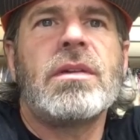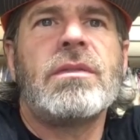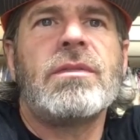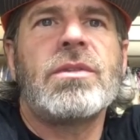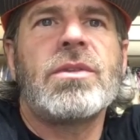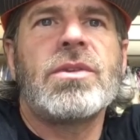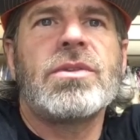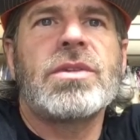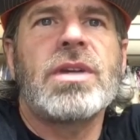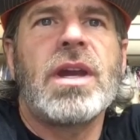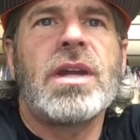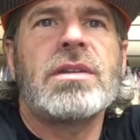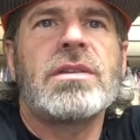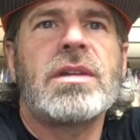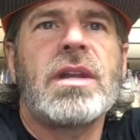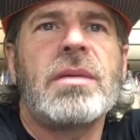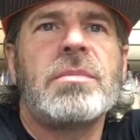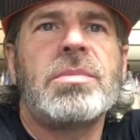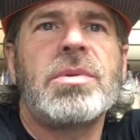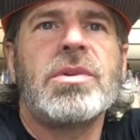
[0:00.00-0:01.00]
for those
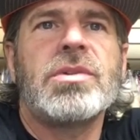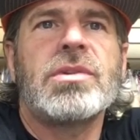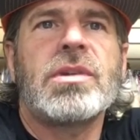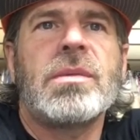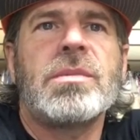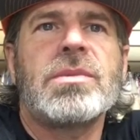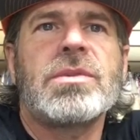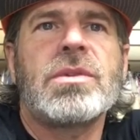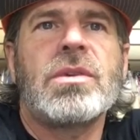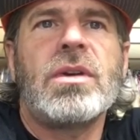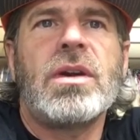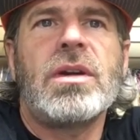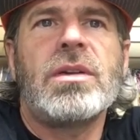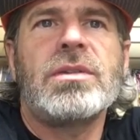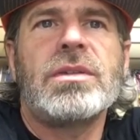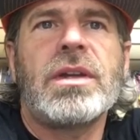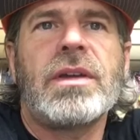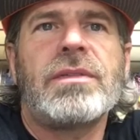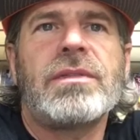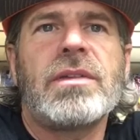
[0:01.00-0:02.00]
handstand push-ups, so I'll
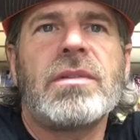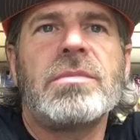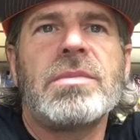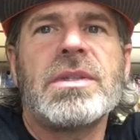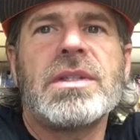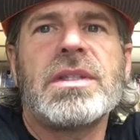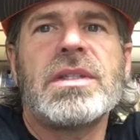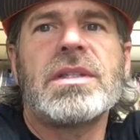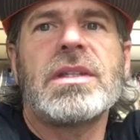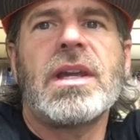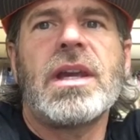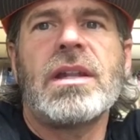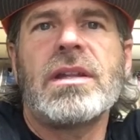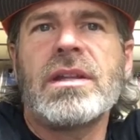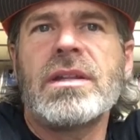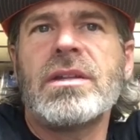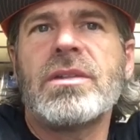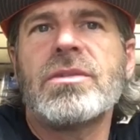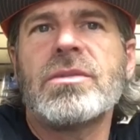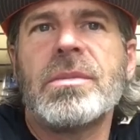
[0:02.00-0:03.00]
definitely be
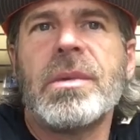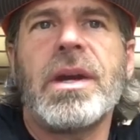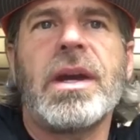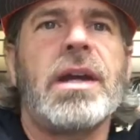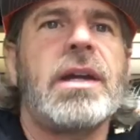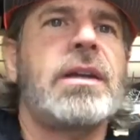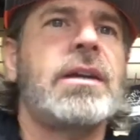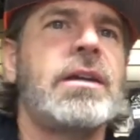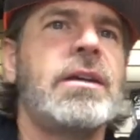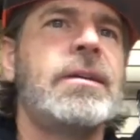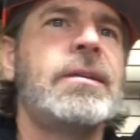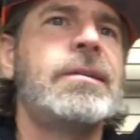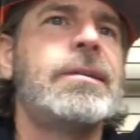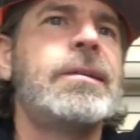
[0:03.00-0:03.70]
scaling those back,